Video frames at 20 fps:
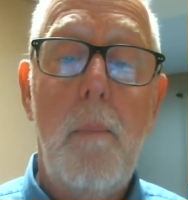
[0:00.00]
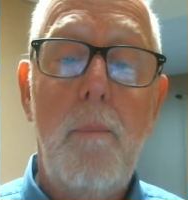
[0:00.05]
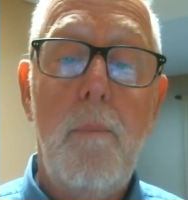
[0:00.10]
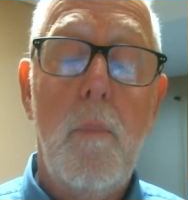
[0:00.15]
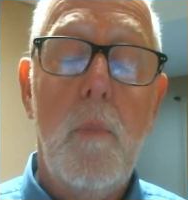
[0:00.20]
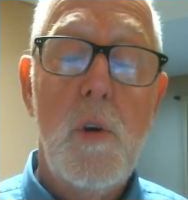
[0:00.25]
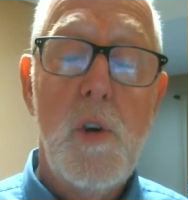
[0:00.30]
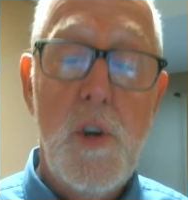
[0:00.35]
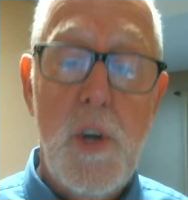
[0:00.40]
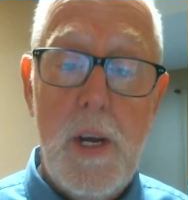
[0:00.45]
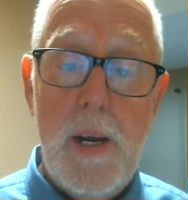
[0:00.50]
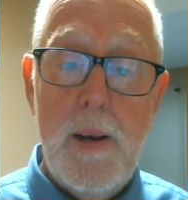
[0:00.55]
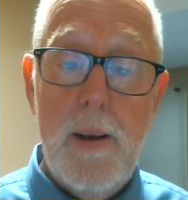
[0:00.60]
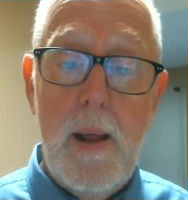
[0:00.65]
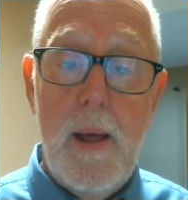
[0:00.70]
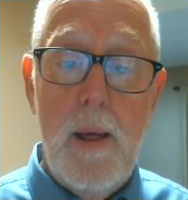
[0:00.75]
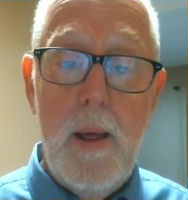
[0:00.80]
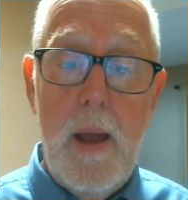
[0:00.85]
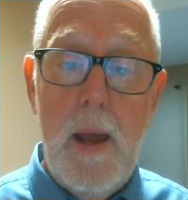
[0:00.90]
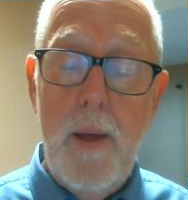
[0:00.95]

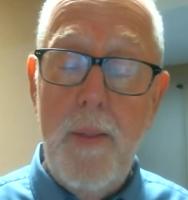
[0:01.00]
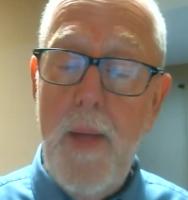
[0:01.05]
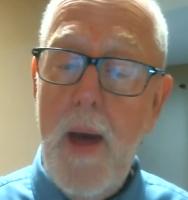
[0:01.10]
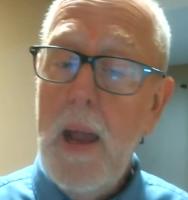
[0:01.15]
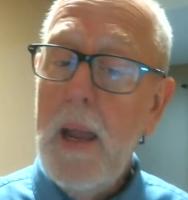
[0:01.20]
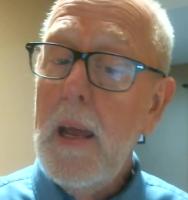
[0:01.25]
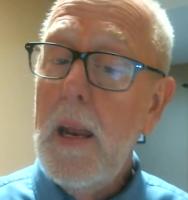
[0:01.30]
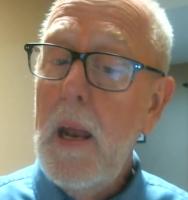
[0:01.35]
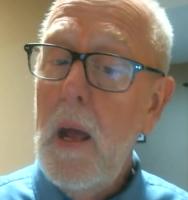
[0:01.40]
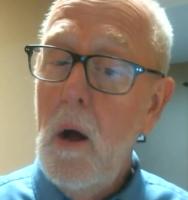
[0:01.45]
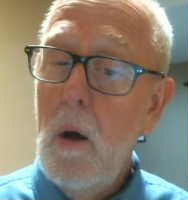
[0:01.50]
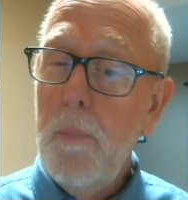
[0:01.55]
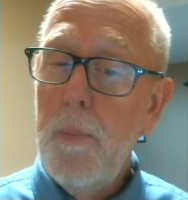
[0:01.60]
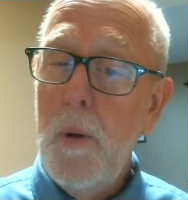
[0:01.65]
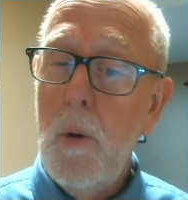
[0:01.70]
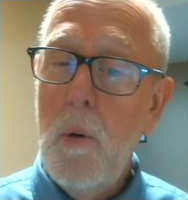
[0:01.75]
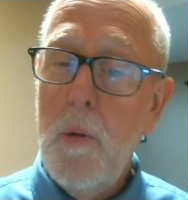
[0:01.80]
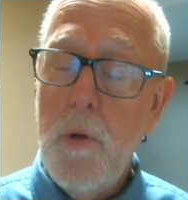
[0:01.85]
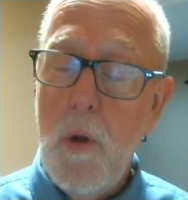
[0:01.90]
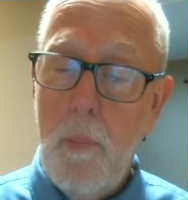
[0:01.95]
sheet, and that can
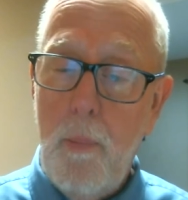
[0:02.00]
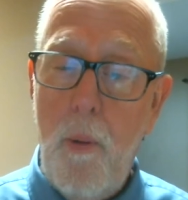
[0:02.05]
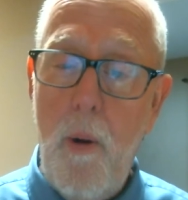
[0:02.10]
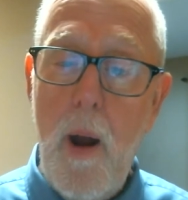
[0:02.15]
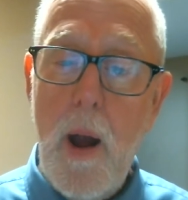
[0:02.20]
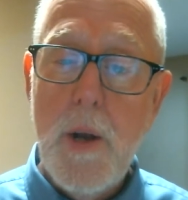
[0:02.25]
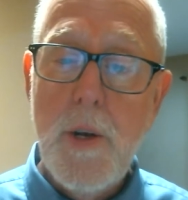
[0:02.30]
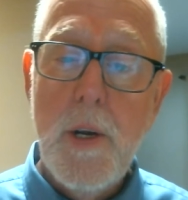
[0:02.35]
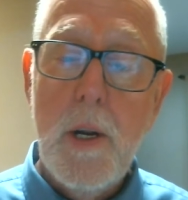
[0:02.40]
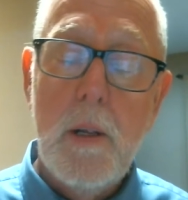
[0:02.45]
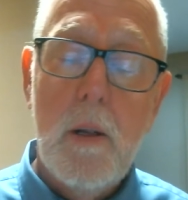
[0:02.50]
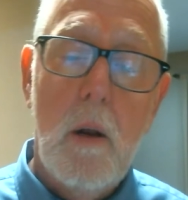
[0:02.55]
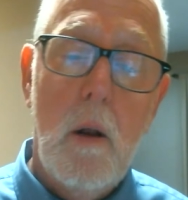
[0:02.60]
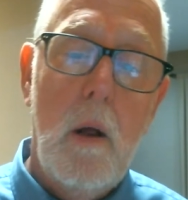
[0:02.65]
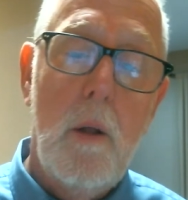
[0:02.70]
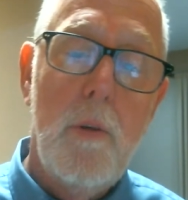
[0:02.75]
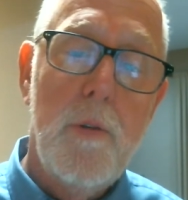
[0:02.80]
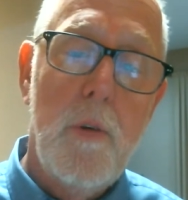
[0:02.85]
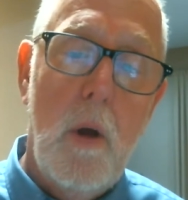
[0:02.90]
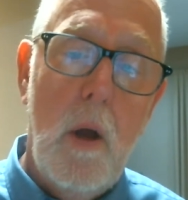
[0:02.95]
help you with your project. It
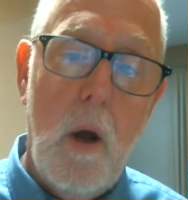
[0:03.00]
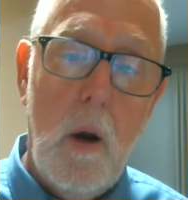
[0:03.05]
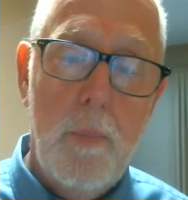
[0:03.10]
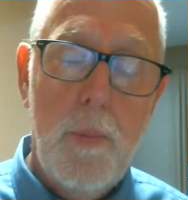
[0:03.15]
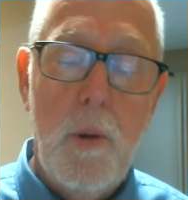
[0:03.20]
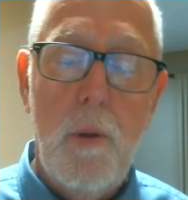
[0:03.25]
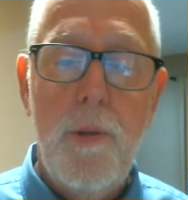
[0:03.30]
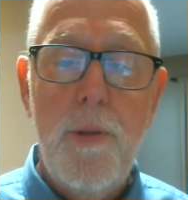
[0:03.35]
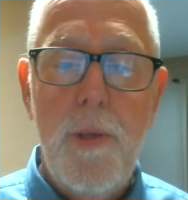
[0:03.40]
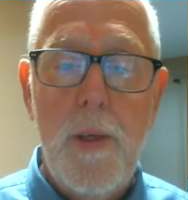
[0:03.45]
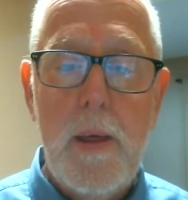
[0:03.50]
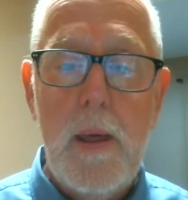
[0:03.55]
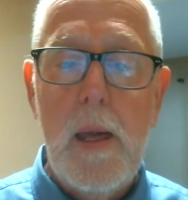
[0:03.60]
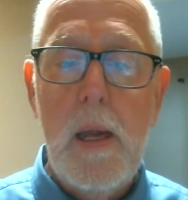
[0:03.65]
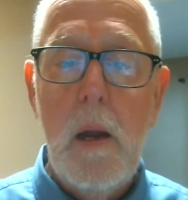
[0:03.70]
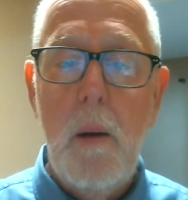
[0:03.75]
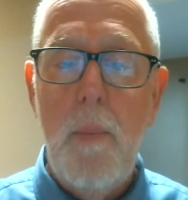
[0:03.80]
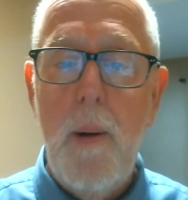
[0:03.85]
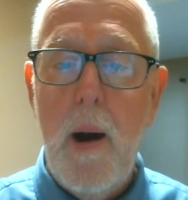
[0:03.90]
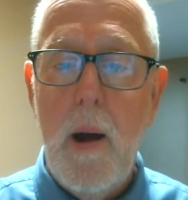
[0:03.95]
also help you
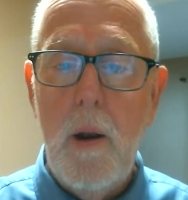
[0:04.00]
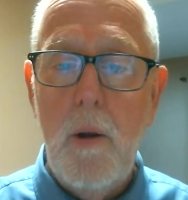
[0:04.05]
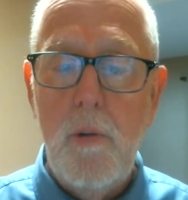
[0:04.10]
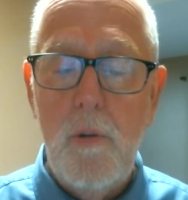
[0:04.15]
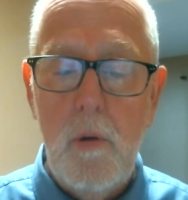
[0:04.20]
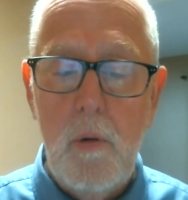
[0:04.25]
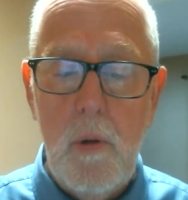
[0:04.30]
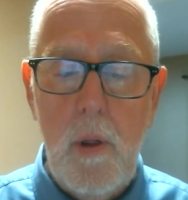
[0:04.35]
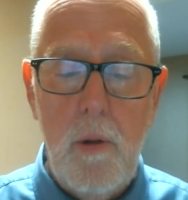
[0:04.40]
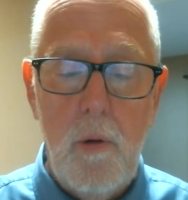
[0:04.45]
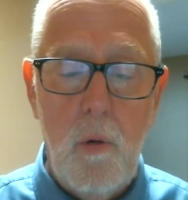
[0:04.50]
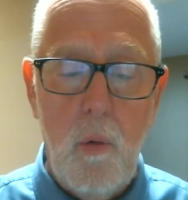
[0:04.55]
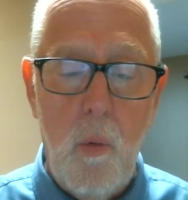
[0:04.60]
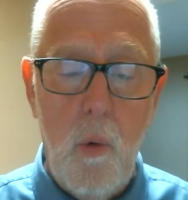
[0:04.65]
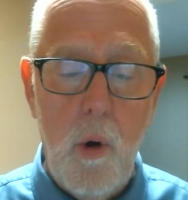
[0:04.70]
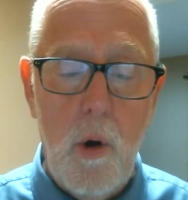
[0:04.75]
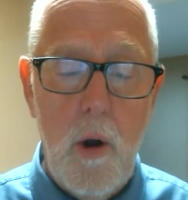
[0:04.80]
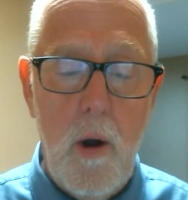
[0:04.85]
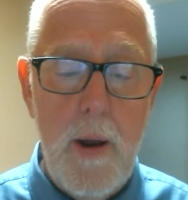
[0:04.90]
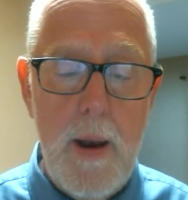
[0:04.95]
thinking about as you
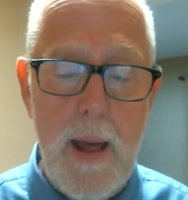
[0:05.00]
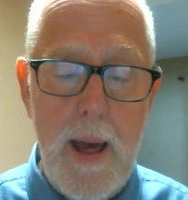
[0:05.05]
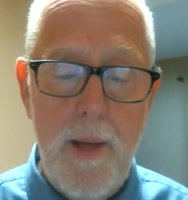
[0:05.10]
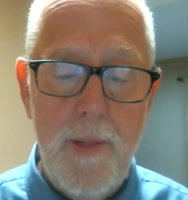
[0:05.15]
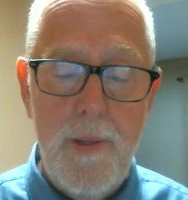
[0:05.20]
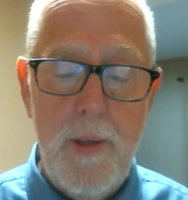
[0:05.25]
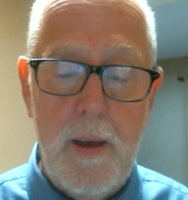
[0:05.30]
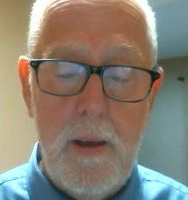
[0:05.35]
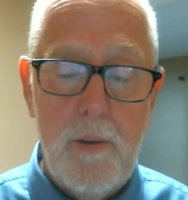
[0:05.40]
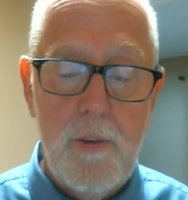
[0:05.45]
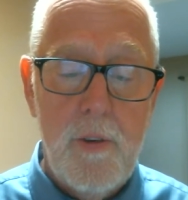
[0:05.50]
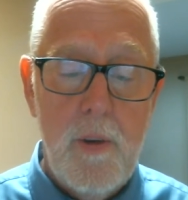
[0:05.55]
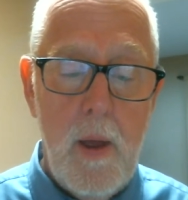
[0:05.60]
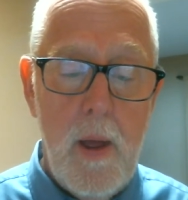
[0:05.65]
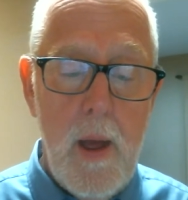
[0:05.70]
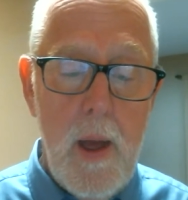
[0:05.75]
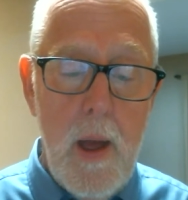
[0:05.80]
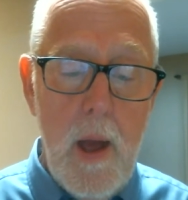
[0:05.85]
work on ethics.